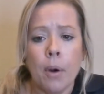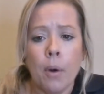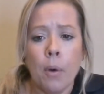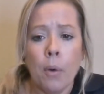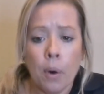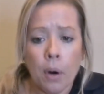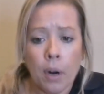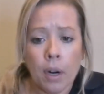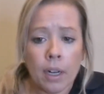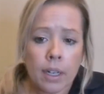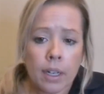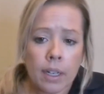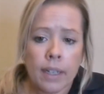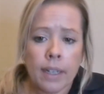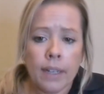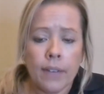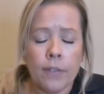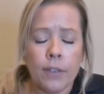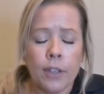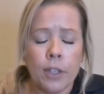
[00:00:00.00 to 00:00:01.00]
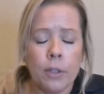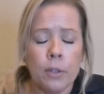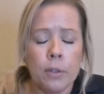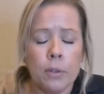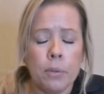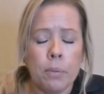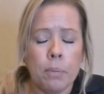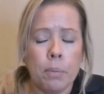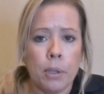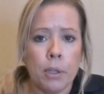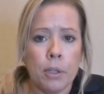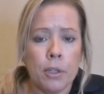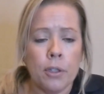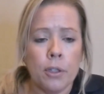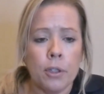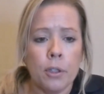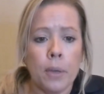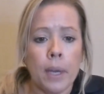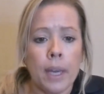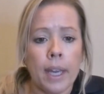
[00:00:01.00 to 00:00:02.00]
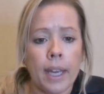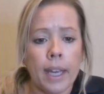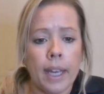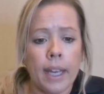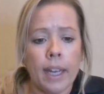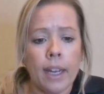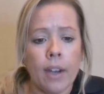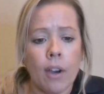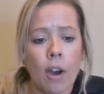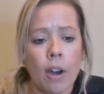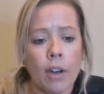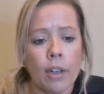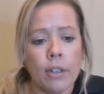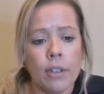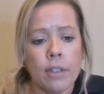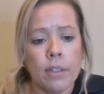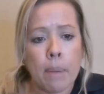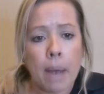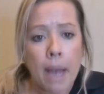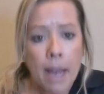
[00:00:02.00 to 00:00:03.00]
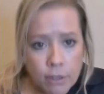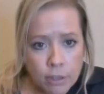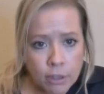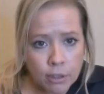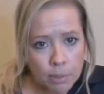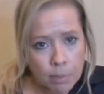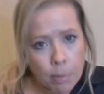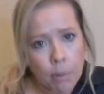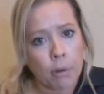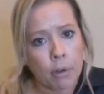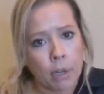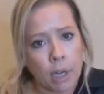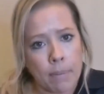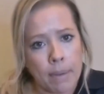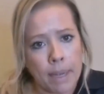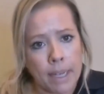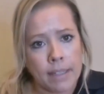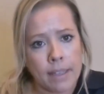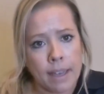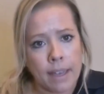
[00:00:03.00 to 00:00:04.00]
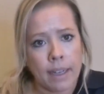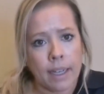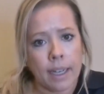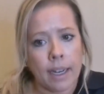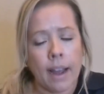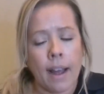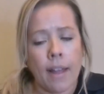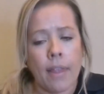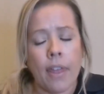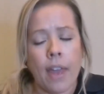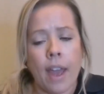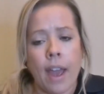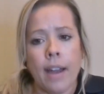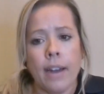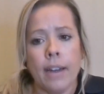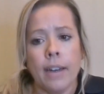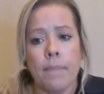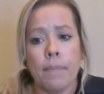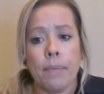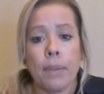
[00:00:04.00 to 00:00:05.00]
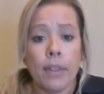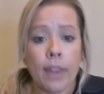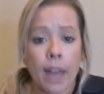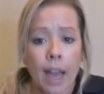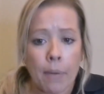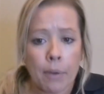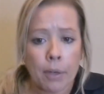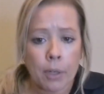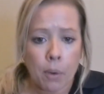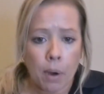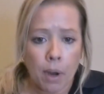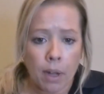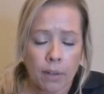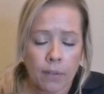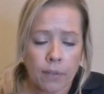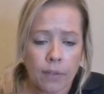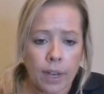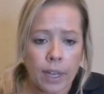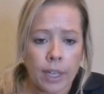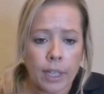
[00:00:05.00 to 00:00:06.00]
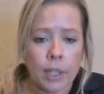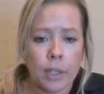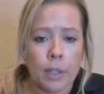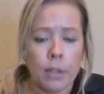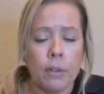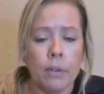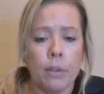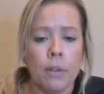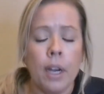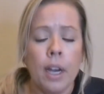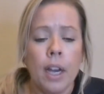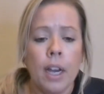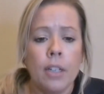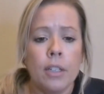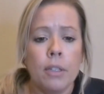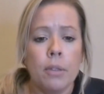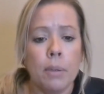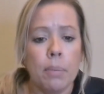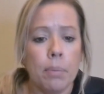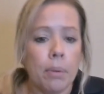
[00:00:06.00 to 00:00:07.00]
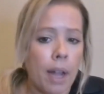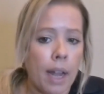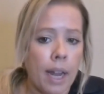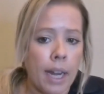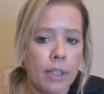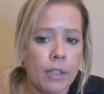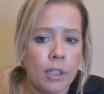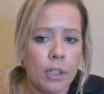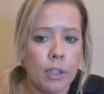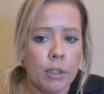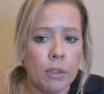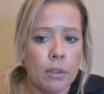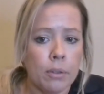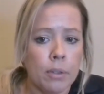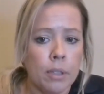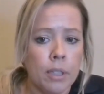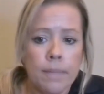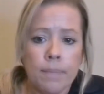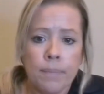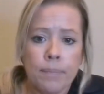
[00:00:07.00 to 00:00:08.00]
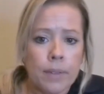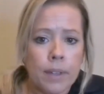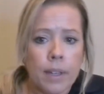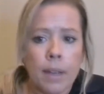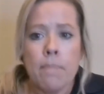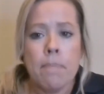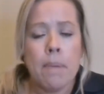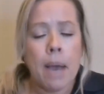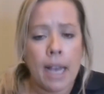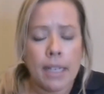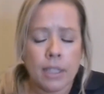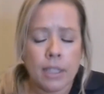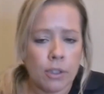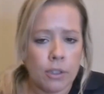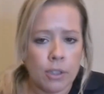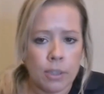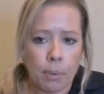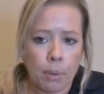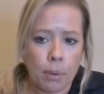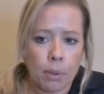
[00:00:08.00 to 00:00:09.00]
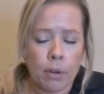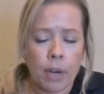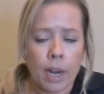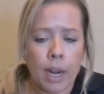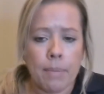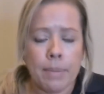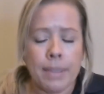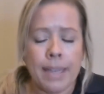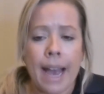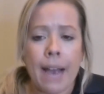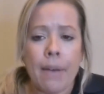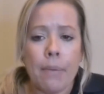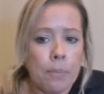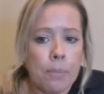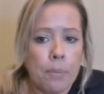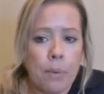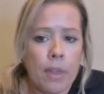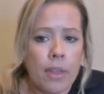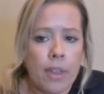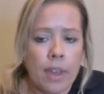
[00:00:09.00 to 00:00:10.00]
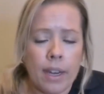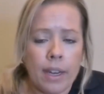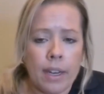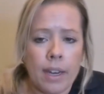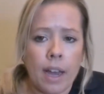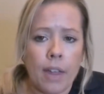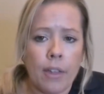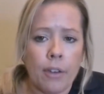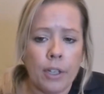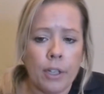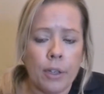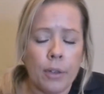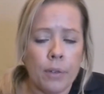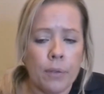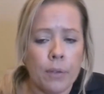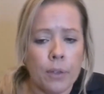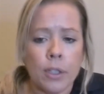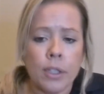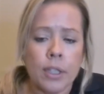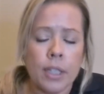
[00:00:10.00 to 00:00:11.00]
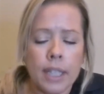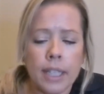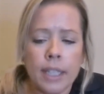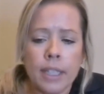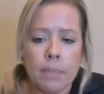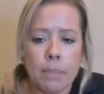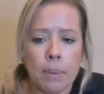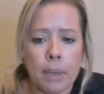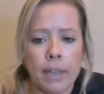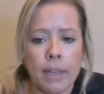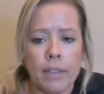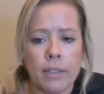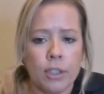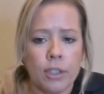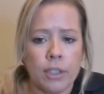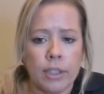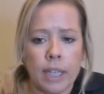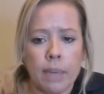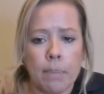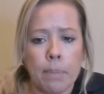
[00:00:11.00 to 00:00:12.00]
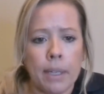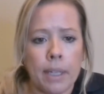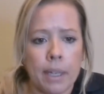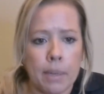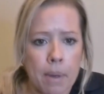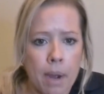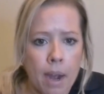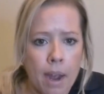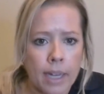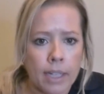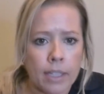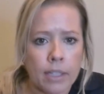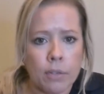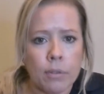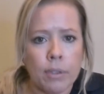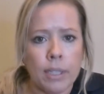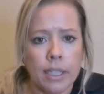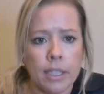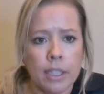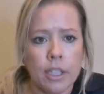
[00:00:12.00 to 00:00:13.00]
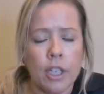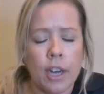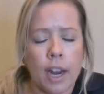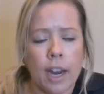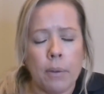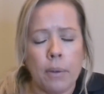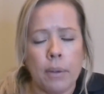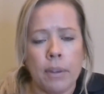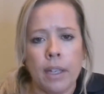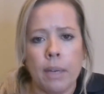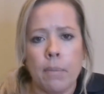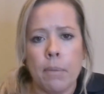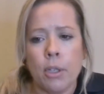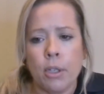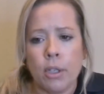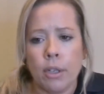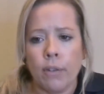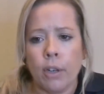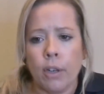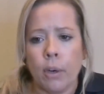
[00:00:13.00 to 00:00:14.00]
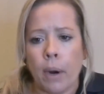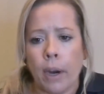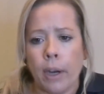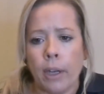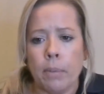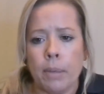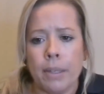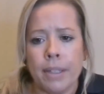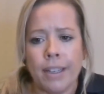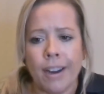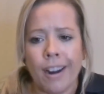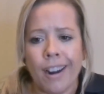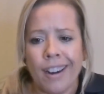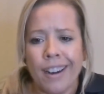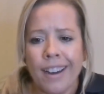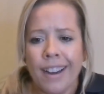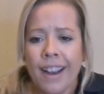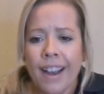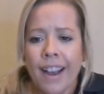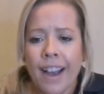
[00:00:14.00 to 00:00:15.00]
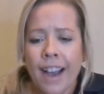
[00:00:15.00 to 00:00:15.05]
Or if you pursue a honors bachelor program at Seneca, then that would qualify you to apply to master's programs within other universities. But just keeping in mind, you need to check what the admission requirements are.